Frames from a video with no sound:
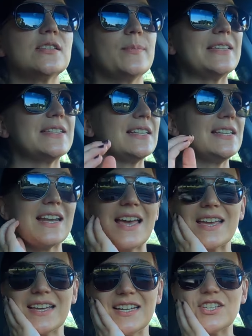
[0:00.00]
So basically,
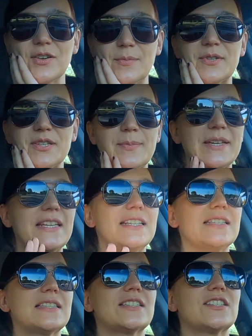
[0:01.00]
like a trip to the
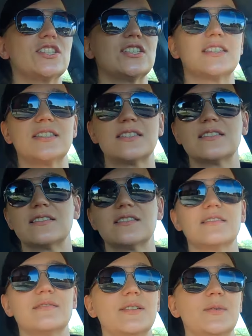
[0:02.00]
bins, just
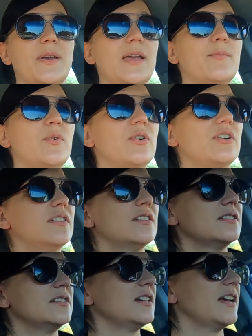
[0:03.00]
you pay more.
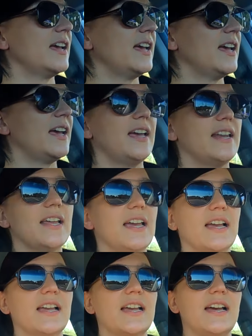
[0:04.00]
And
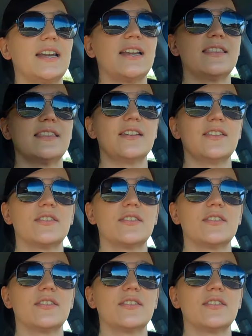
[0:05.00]
I got, I think,